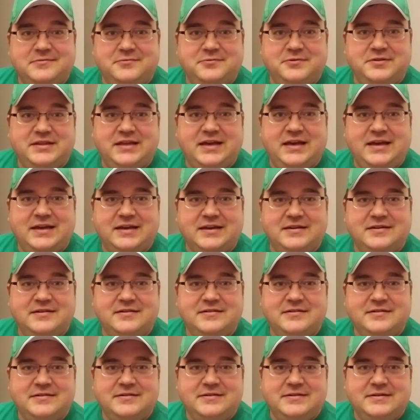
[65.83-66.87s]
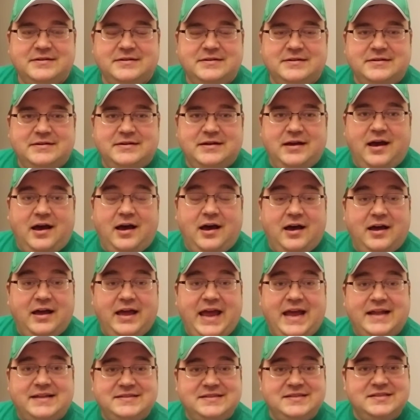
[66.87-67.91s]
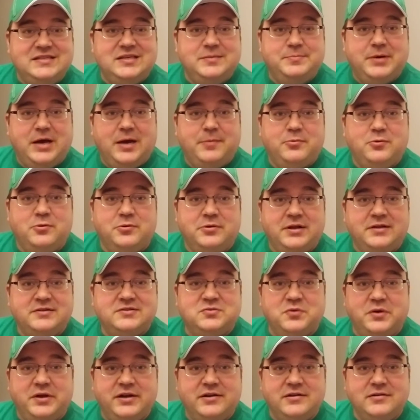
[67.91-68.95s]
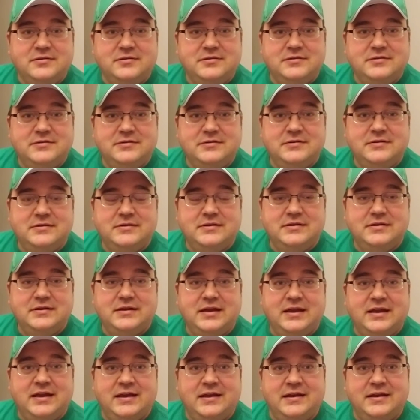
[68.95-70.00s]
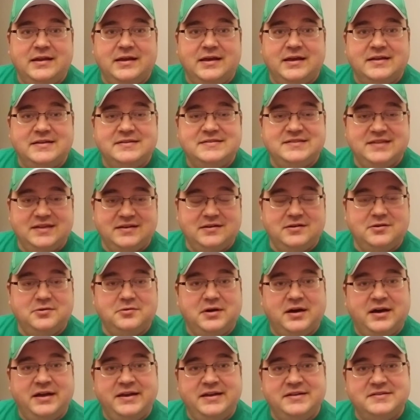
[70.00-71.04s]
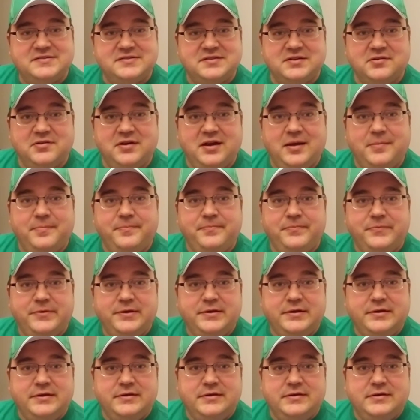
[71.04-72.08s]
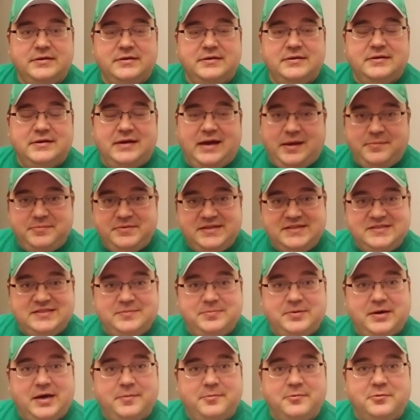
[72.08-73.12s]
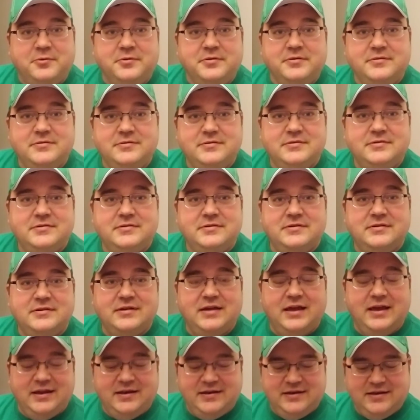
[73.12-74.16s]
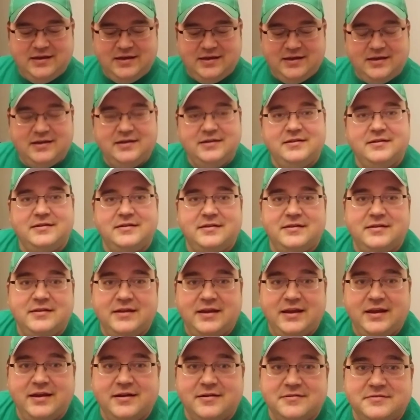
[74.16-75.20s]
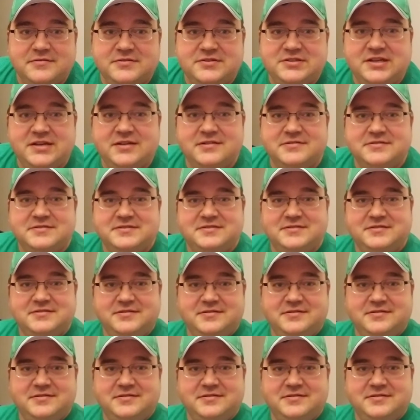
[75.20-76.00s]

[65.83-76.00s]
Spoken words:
What the heck? At TC Popcorn on Twitter and ditto on Instagram. I'm TC Popcorn. And here, cheers.